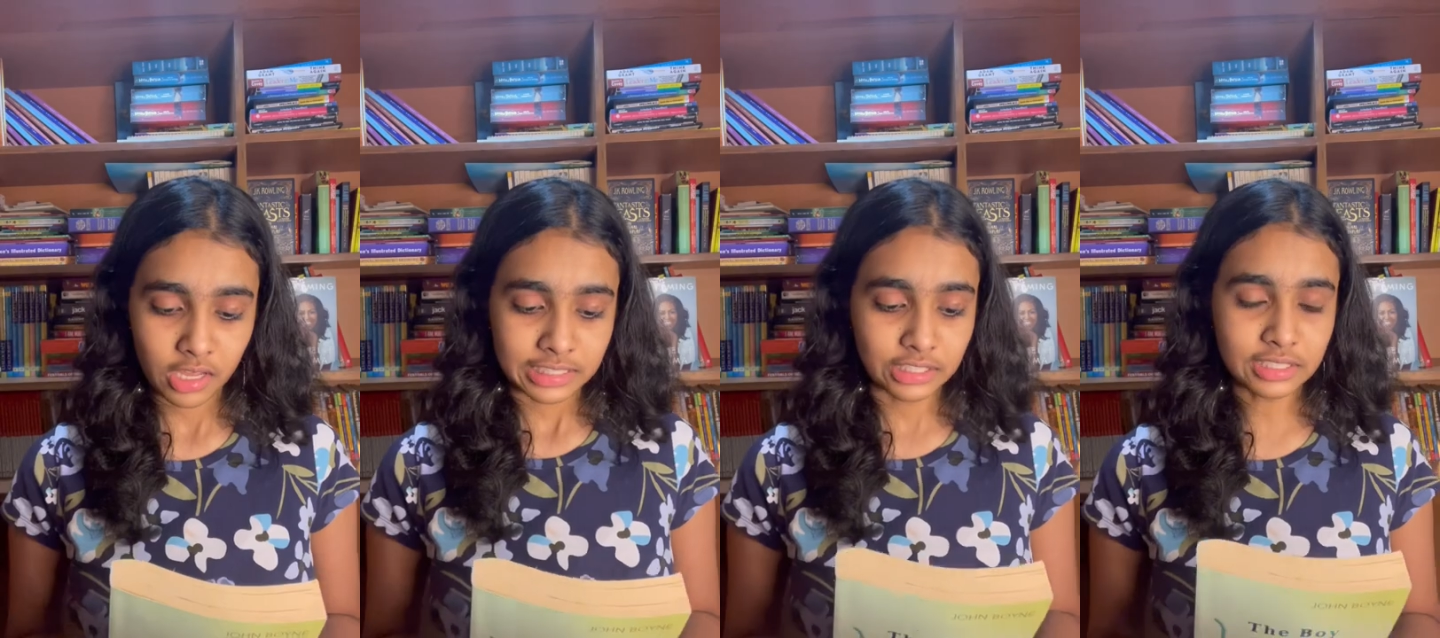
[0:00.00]

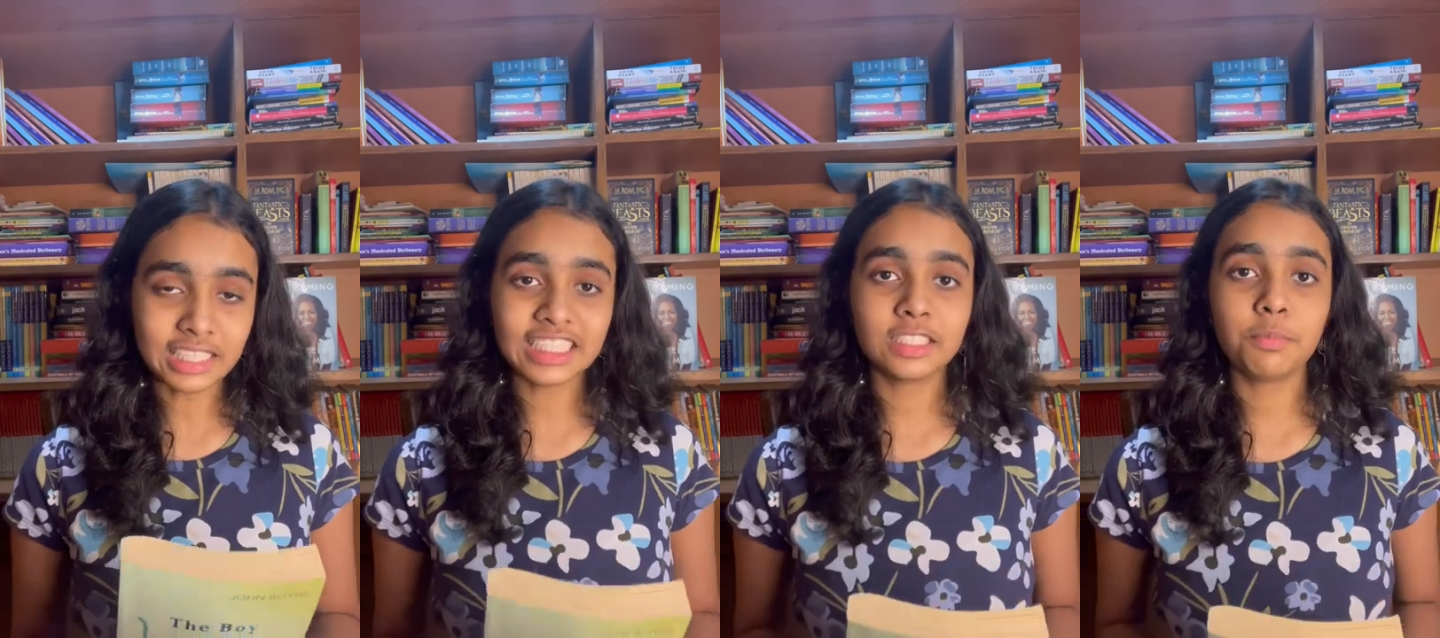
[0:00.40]
So
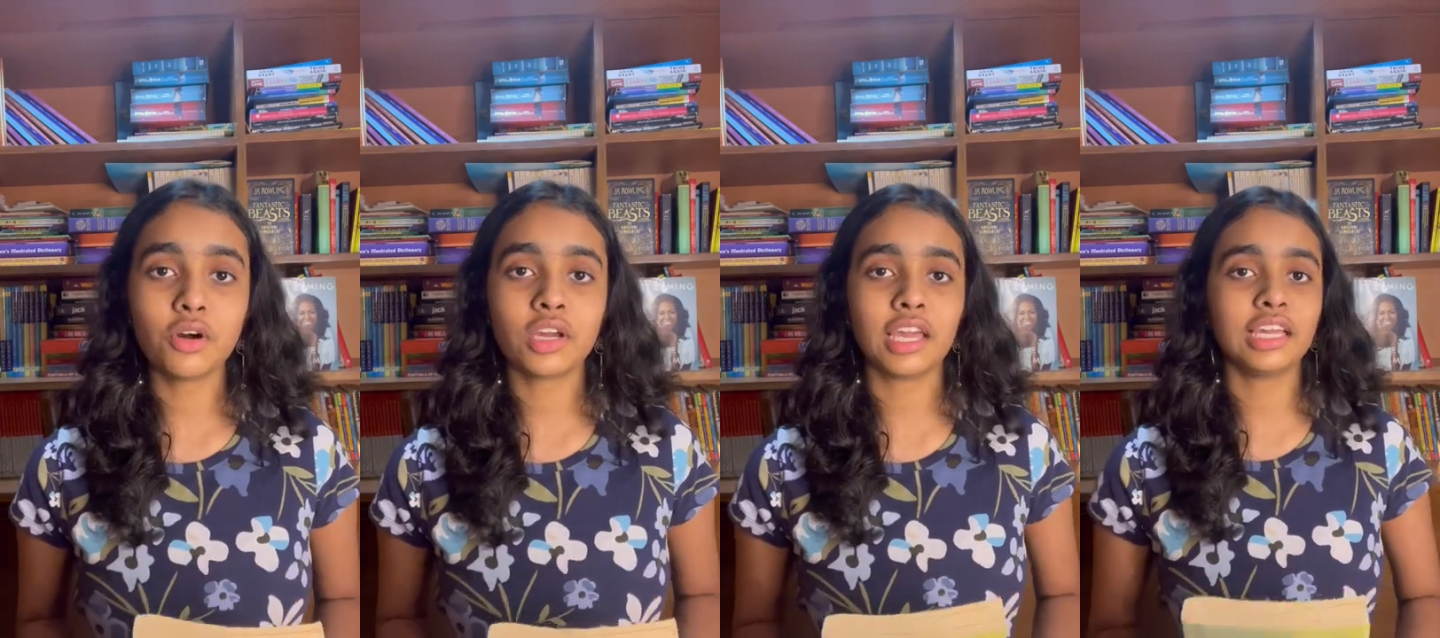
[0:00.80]
this
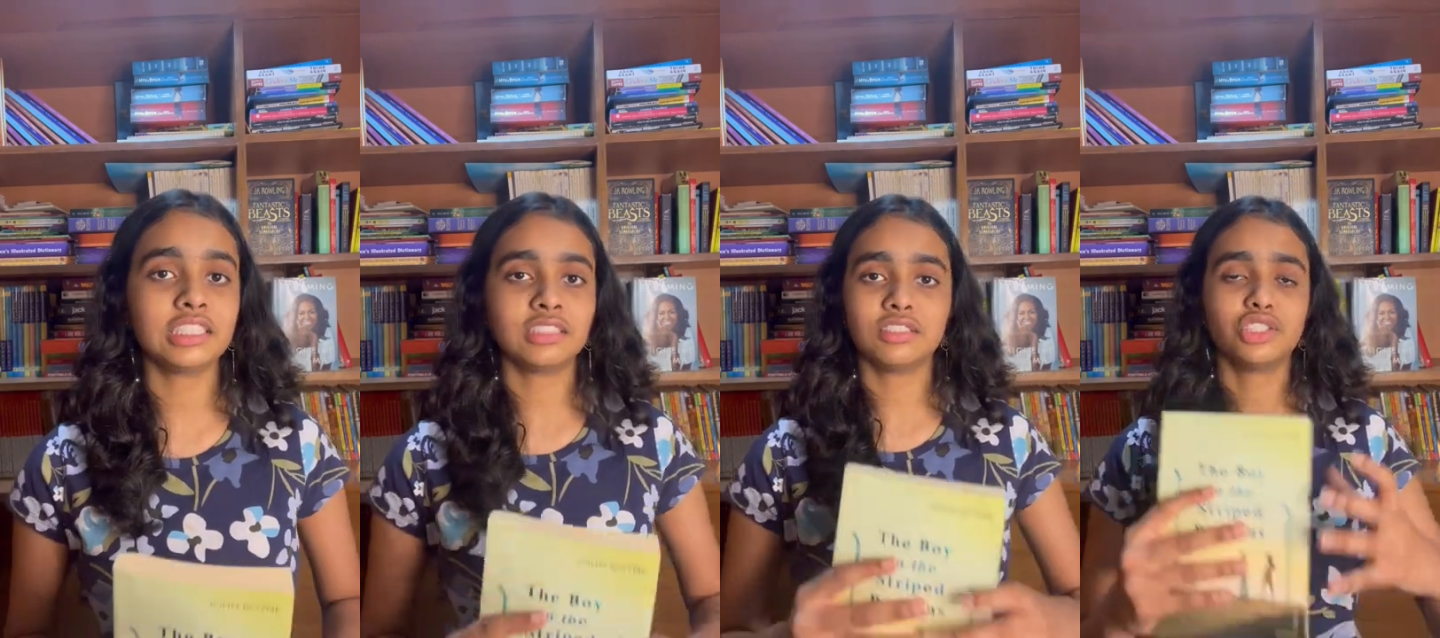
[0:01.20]
book
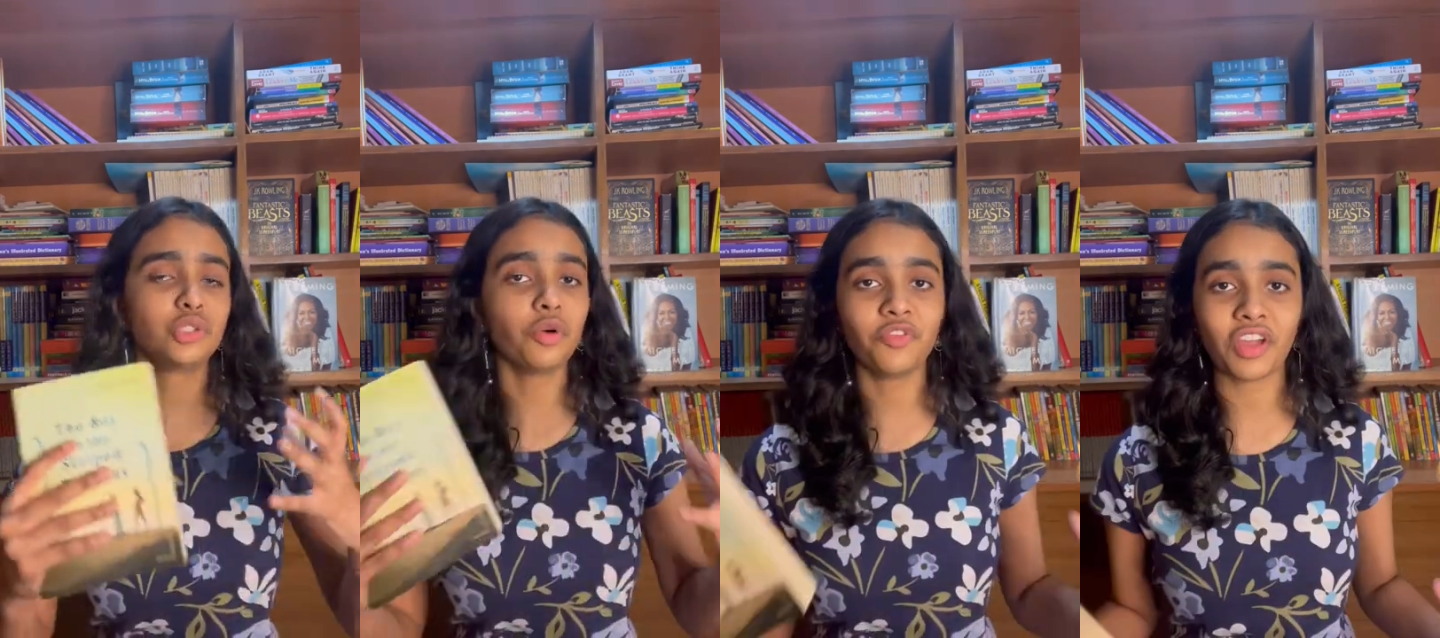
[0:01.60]
is
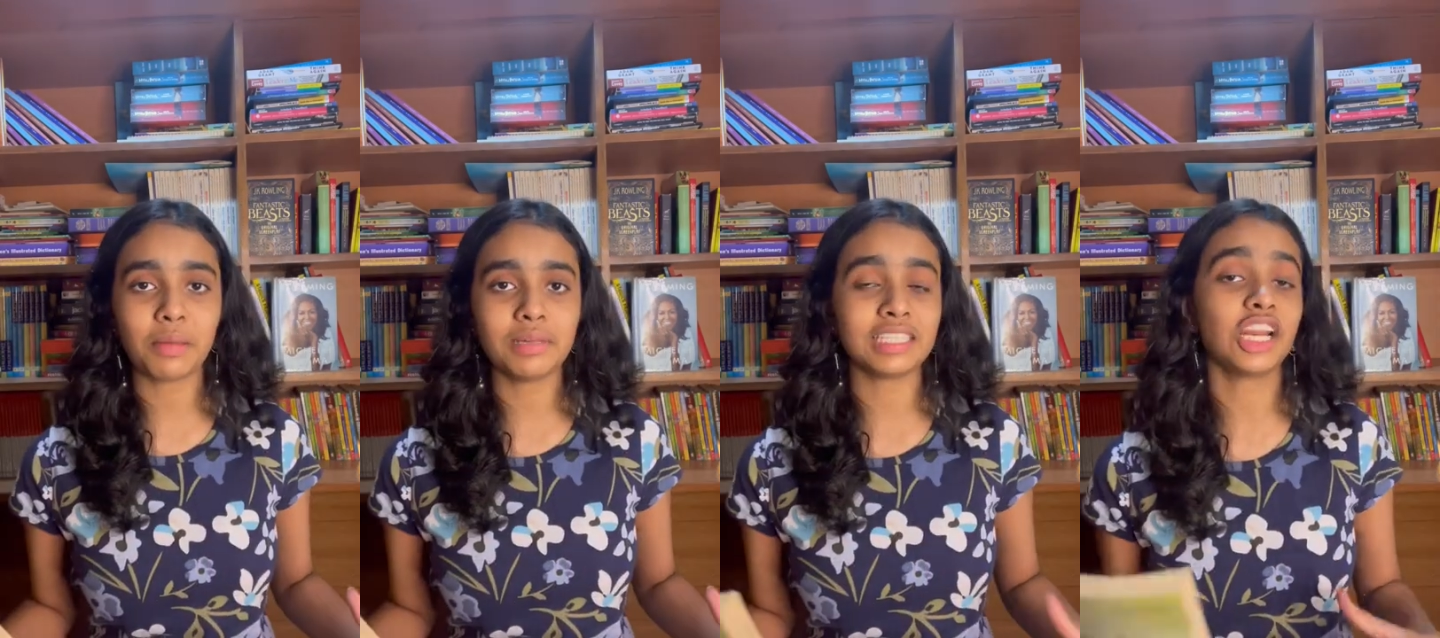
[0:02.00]
so
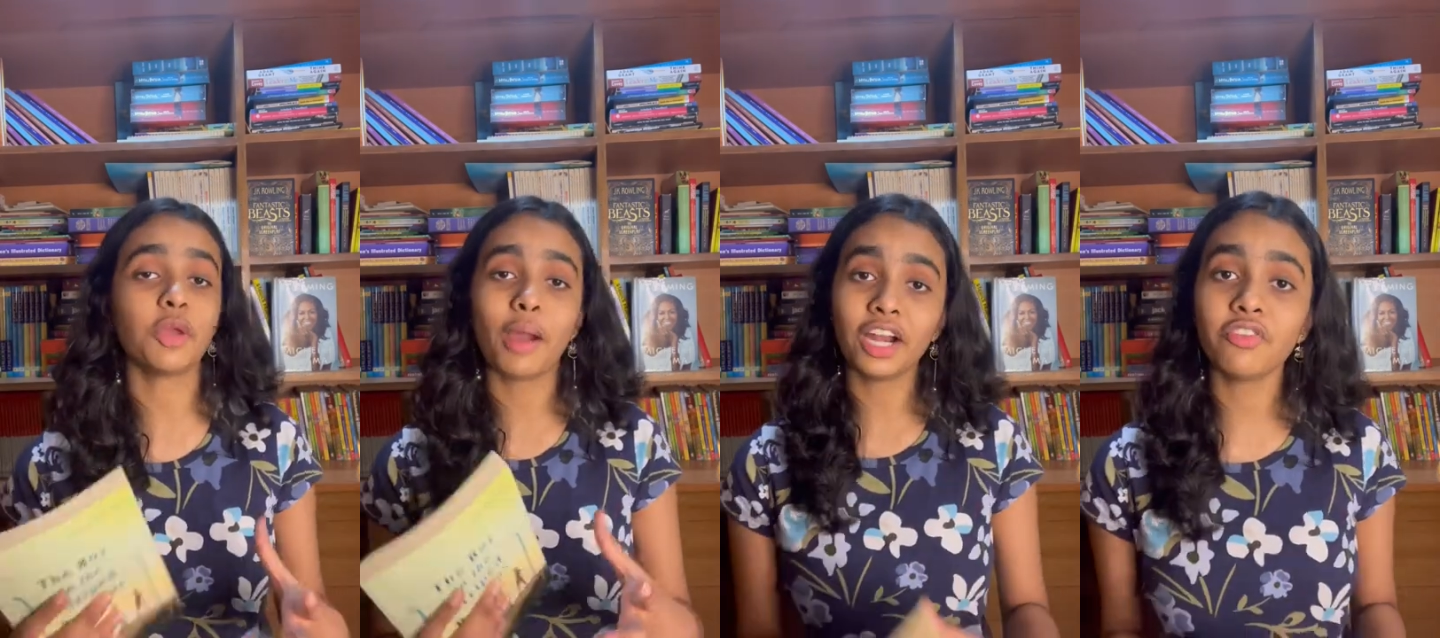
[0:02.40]
famous and
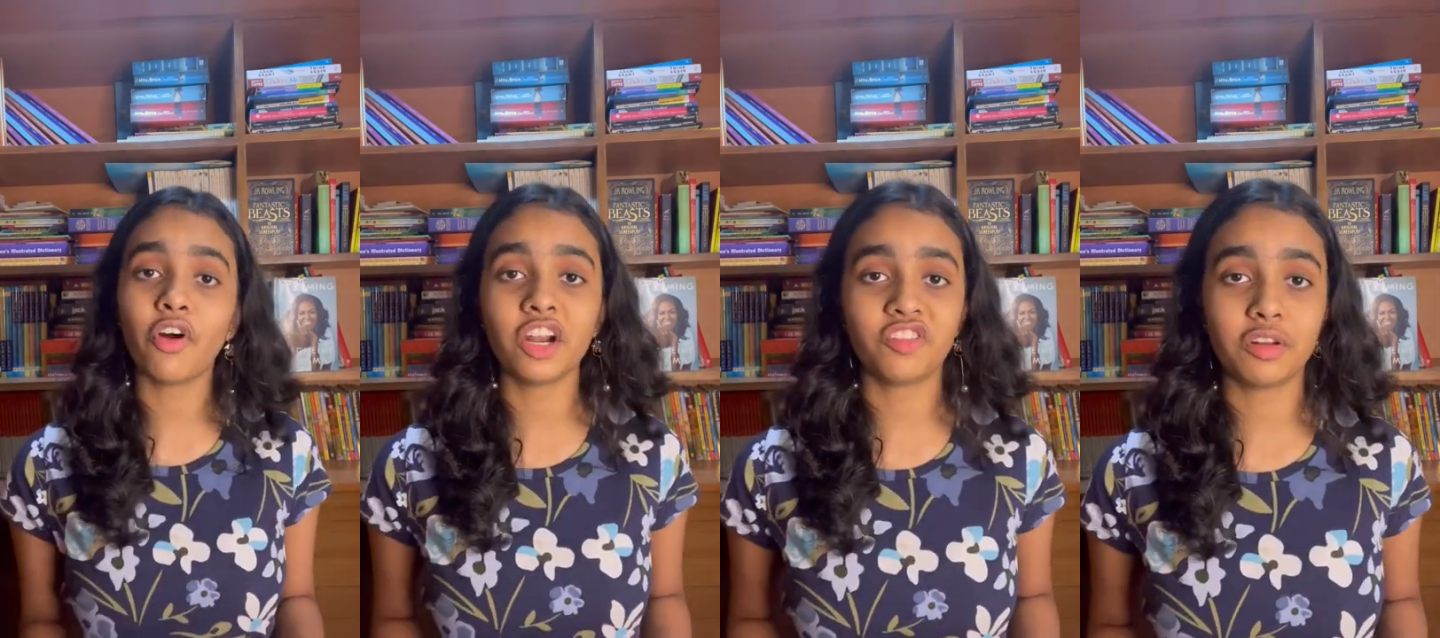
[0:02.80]
you might have
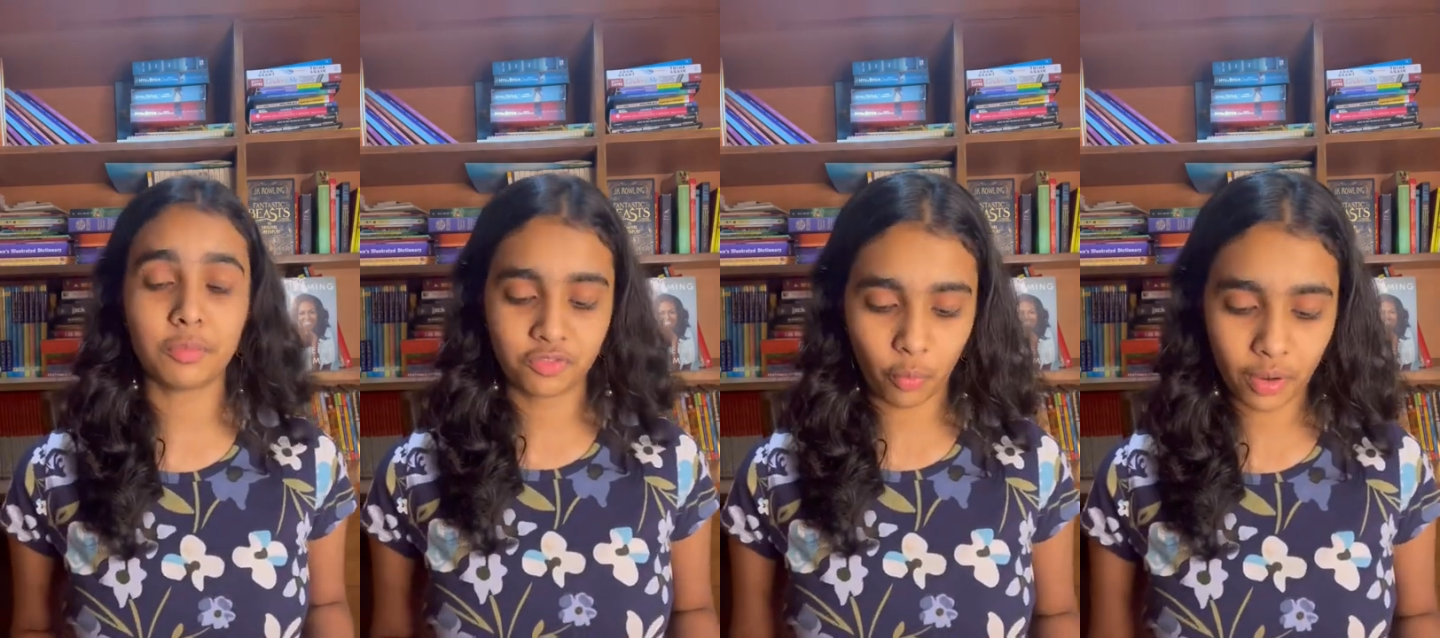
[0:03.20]
heard of it
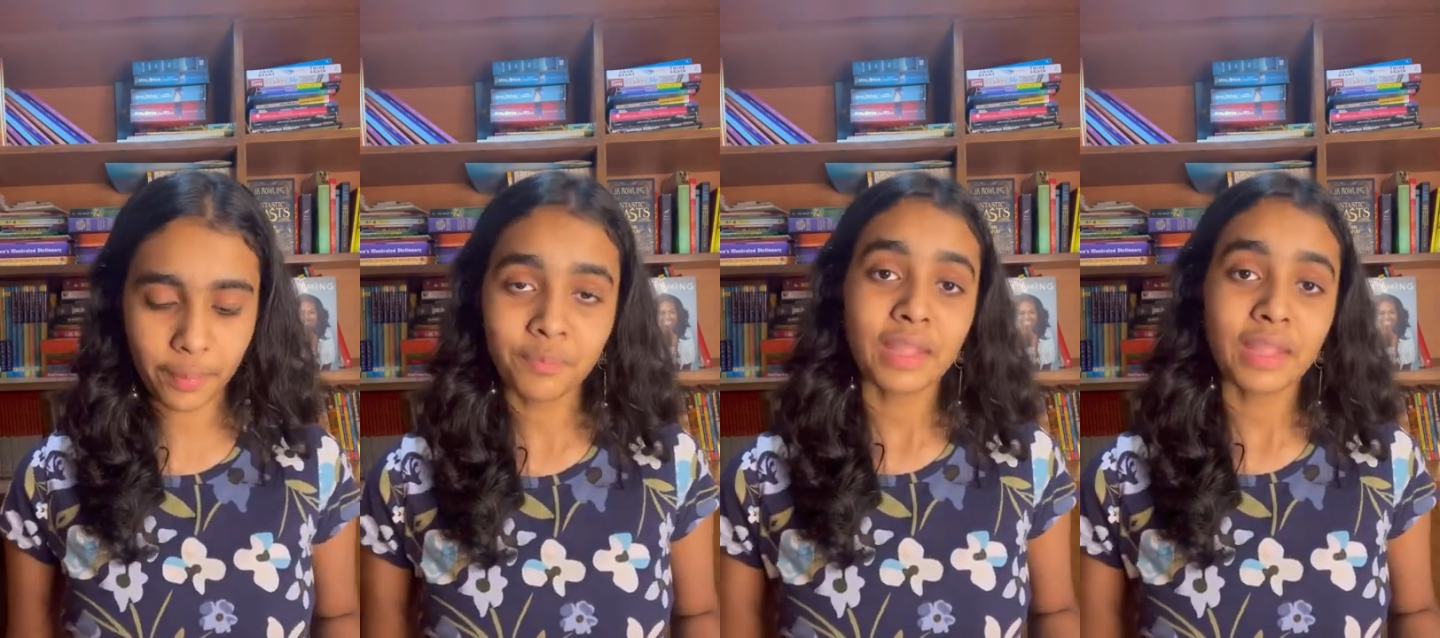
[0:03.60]
before.